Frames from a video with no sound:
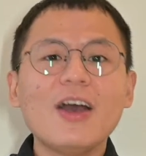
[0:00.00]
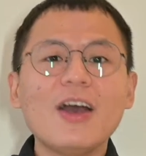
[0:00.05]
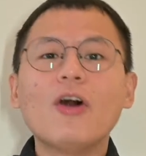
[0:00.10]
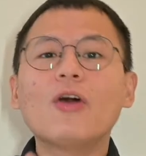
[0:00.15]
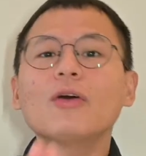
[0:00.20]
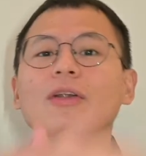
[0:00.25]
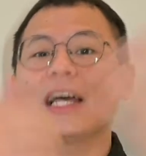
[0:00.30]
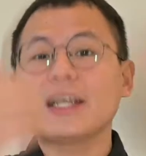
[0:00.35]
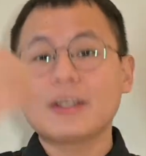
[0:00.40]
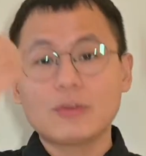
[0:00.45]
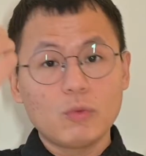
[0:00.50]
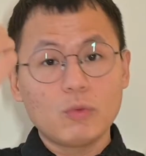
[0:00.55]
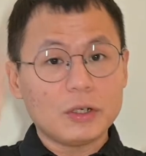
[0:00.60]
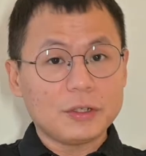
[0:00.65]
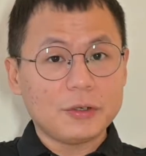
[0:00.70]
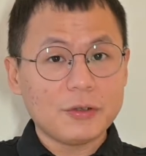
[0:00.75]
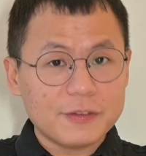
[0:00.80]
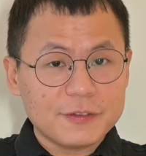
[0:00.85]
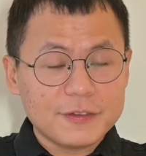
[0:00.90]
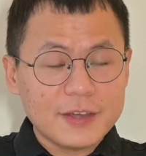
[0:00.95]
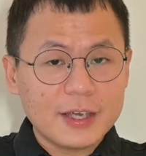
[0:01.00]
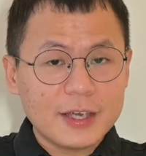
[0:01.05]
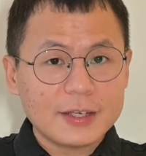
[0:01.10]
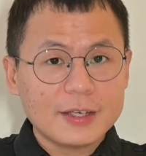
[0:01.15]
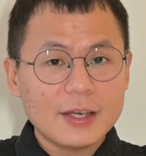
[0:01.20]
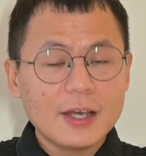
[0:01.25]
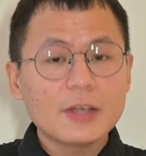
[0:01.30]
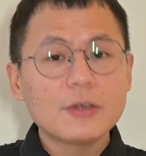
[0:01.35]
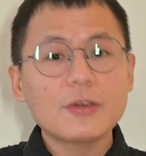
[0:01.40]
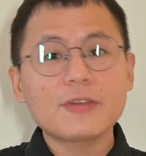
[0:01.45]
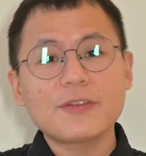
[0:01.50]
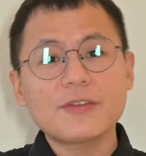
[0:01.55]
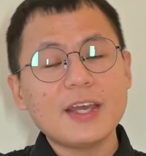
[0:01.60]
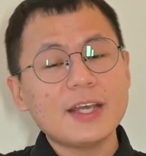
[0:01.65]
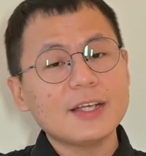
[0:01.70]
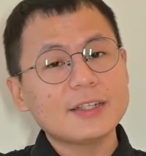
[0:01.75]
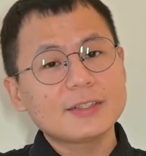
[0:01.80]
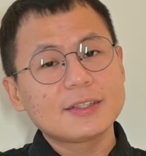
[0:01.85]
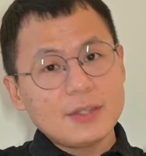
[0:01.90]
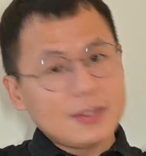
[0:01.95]
Or like, what do you think? You
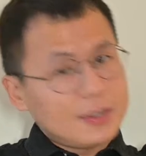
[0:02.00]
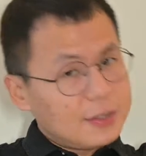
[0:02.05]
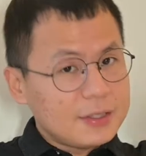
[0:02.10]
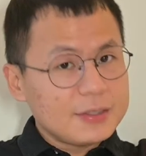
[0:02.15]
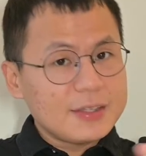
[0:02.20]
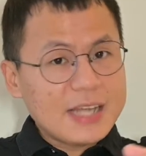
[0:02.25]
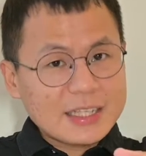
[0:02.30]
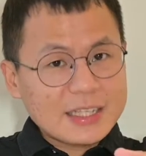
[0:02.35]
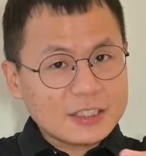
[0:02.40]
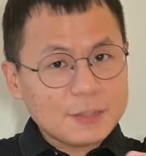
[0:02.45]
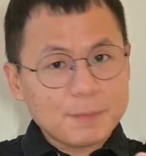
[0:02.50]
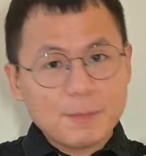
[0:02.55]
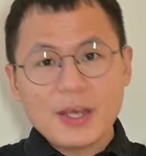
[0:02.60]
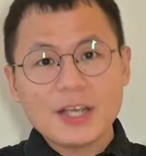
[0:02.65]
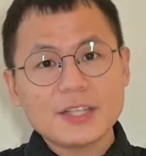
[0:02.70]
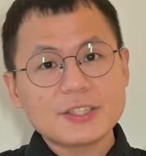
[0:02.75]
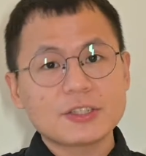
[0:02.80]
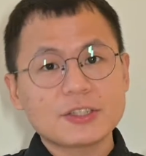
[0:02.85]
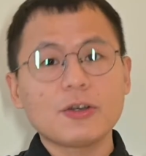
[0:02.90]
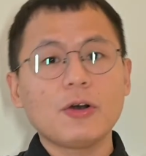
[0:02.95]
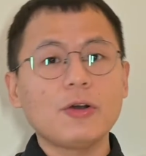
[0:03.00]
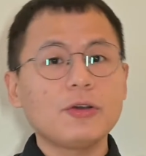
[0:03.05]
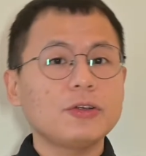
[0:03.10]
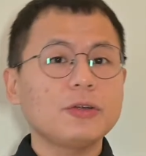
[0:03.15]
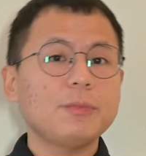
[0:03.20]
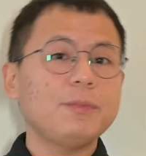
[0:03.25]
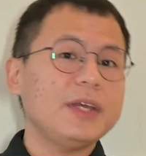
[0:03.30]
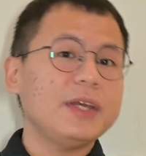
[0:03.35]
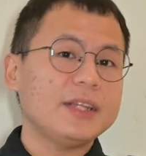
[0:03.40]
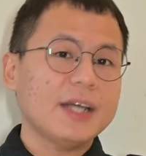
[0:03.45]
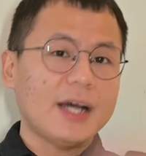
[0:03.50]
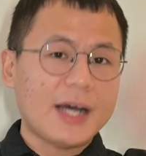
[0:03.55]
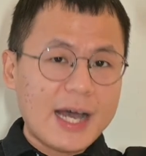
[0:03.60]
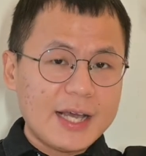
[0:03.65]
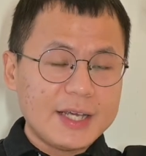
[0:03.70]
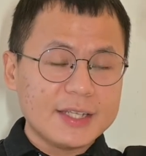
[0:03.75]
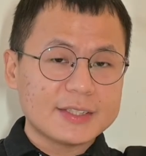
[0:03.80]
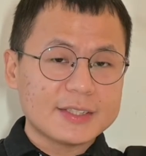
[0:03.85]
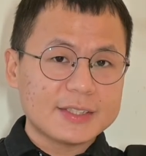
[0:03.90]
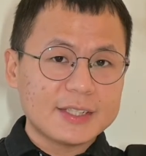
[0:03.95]
think the next peak is going to be the
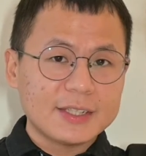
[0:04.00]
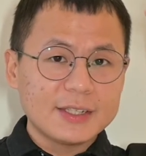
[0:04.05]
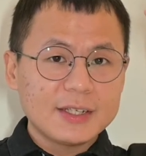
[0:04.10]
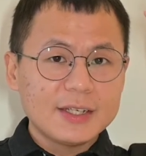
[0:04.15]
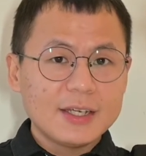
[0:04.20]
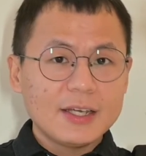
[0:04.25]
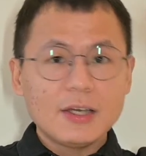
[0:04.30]
highest?